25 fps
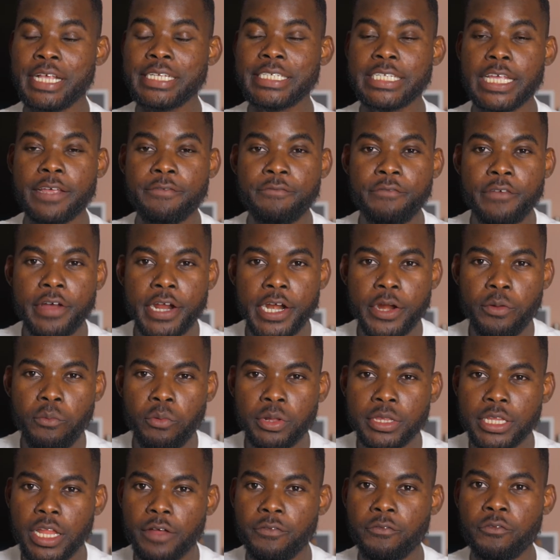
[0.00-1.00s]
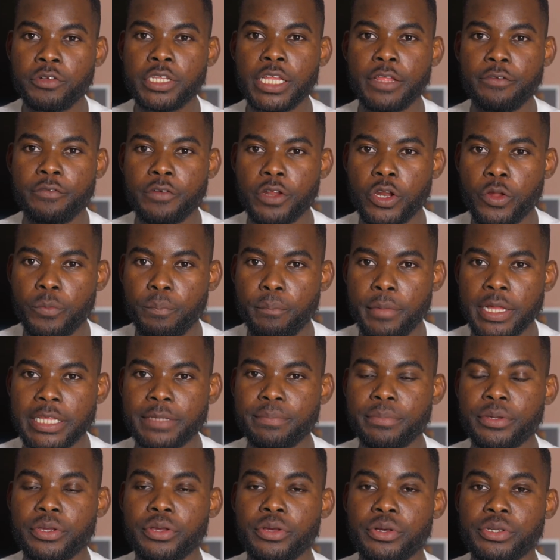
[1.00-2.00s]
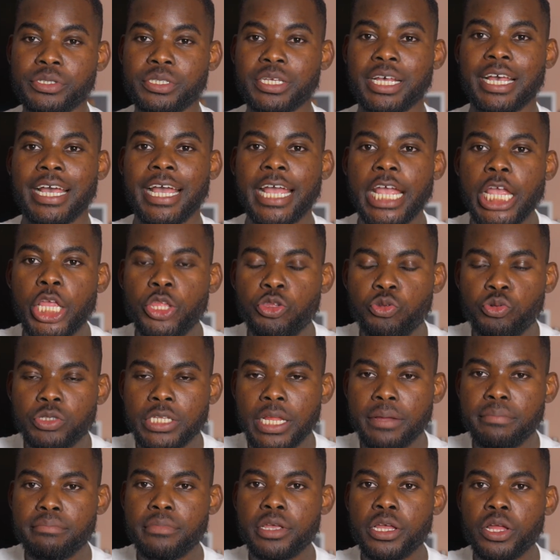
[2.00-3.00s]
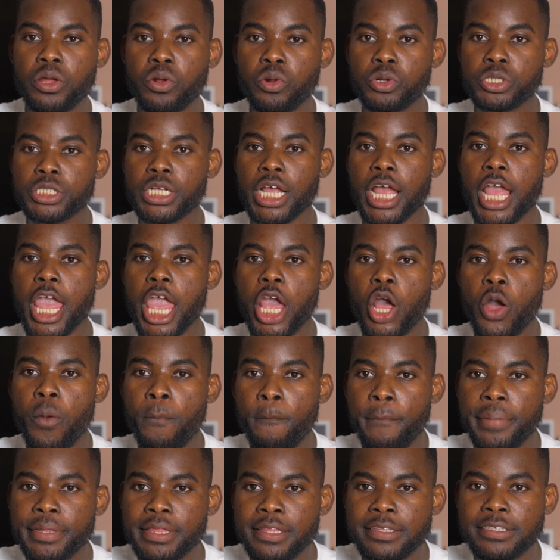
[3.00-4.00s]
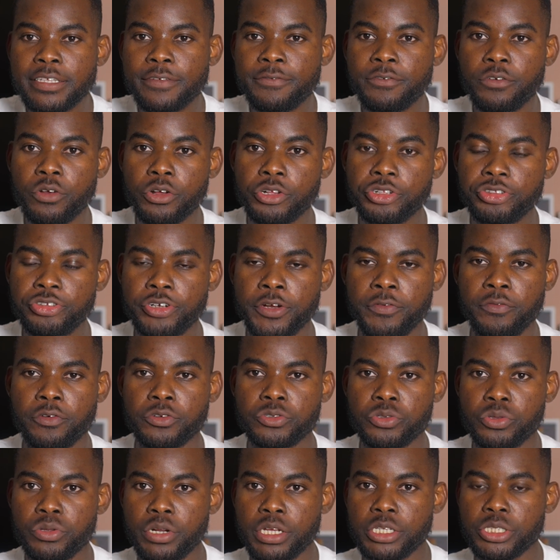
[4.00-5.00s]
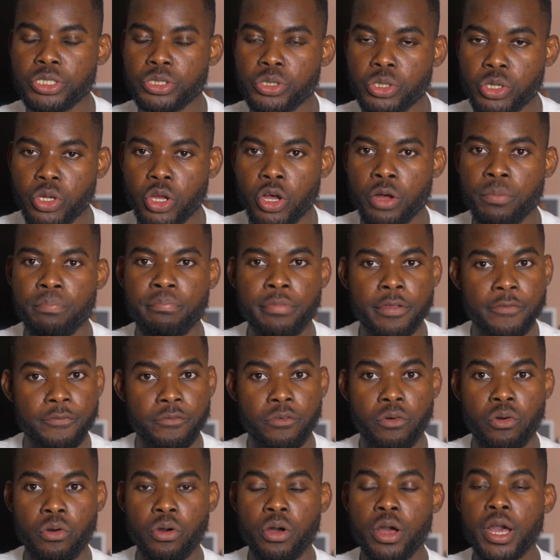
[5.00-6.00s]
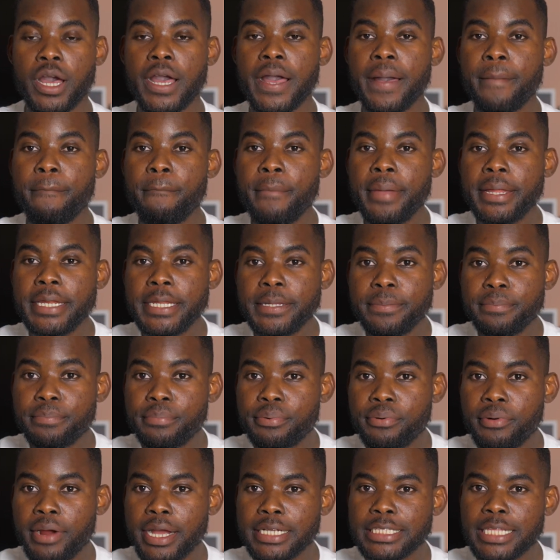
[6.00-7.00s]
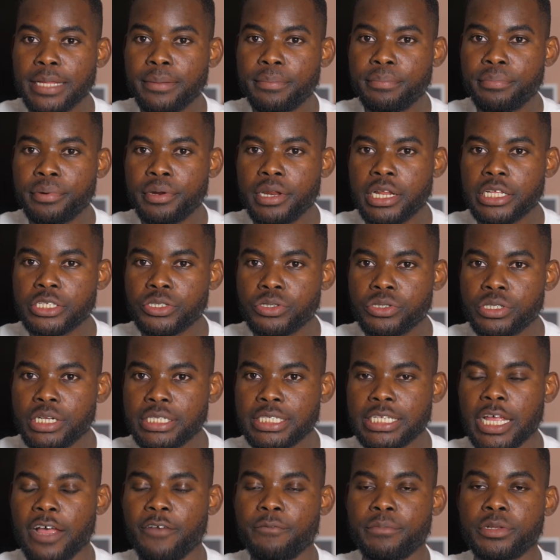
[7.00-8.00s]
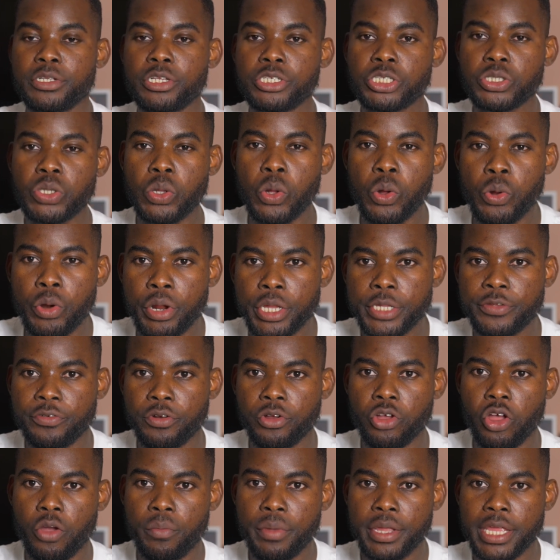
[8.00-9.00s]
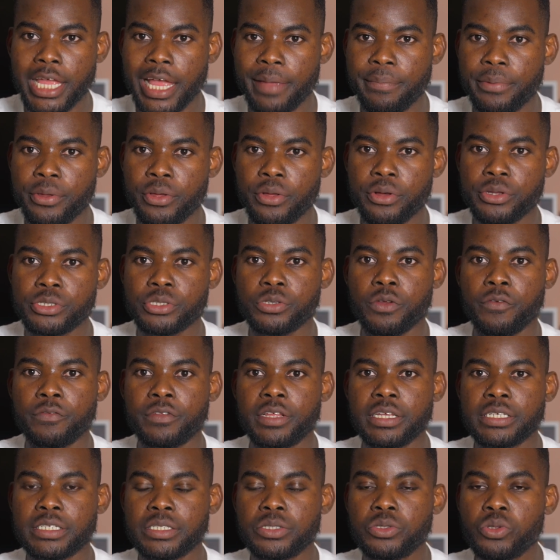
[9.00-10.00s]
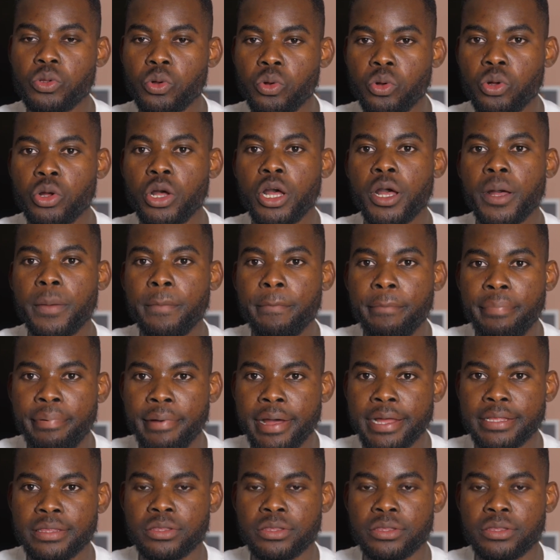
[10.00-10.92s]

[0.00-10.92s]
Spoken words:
is a very wonderful development because it will now make Russia a competitive country for students to come. Before, many bright and brilliant students have been discouraged from coming here because of this no path